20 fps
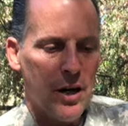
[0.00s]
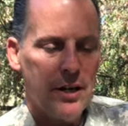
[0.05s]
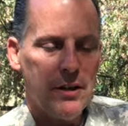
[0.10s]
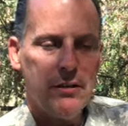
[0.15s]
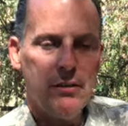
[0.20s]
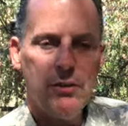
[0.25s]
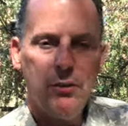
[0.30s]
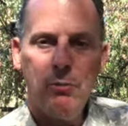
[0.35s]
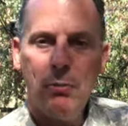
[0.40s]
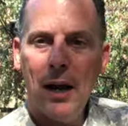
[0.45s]
I
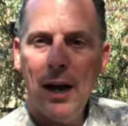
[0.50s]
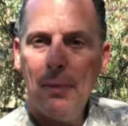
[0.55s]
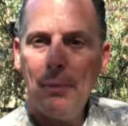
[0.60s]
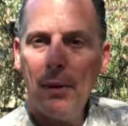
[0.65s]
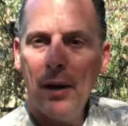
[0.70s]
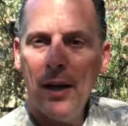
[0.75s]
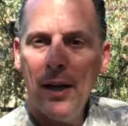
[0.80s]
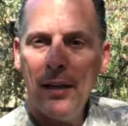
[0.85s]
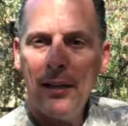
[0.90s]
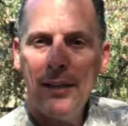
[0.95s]
do
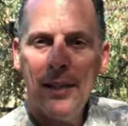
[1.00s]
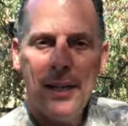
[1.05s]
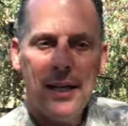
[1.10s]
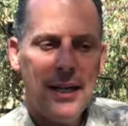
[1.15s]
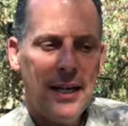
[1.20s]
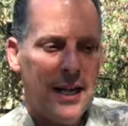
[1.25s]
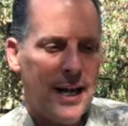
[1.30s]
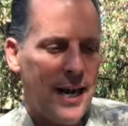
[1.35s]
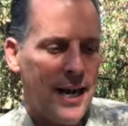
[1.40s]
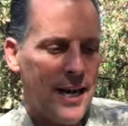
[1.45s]
bipod,
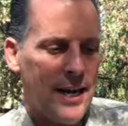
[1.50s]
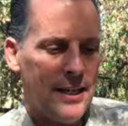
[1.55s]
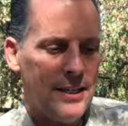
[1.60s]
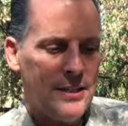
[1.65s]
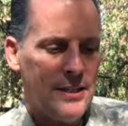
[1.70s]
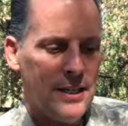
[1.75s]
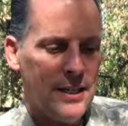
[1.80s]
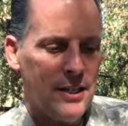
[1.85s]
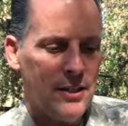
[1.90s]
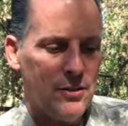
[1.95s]

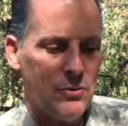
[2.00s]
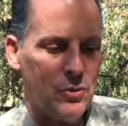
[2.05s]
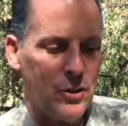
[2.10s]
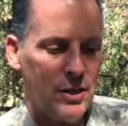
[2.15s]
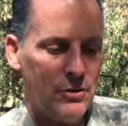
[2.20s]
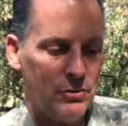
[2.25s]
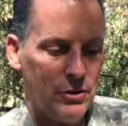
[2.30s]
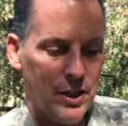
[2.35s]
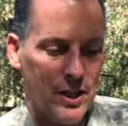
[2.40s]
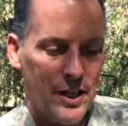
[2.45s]
and
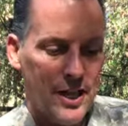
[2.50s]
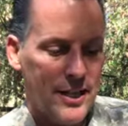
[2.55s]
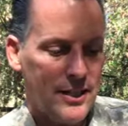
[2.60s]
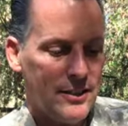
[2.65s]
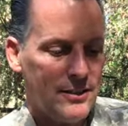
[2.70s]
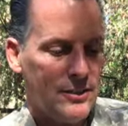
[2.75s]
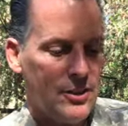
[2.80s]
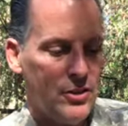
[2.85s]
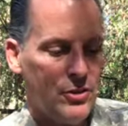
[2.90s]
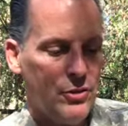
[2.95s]
what I really
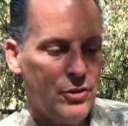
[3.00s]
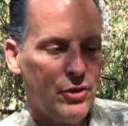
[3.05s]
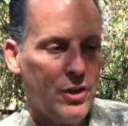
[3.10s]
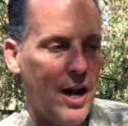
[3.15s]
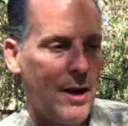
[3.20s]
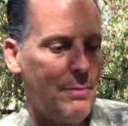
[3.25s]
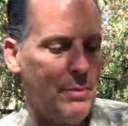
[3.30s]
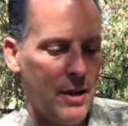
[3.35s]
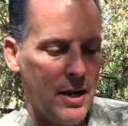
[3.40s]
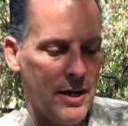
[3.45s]
like is the new
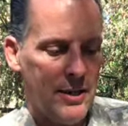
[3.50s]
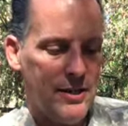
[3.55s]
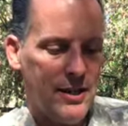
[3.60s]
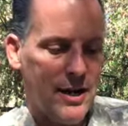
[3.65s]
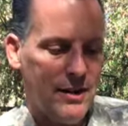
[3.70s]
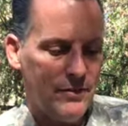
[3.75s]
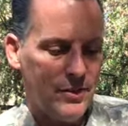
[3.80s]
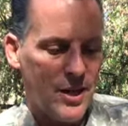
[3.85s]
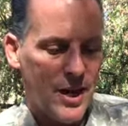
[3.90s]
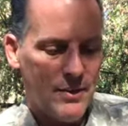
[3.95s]
tripod
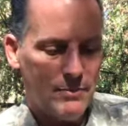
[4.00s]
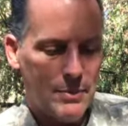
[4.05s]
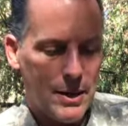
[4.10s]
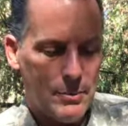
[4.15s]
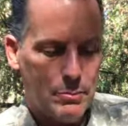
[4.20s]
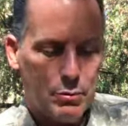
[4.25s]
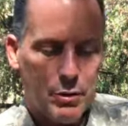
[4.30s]
that I've got by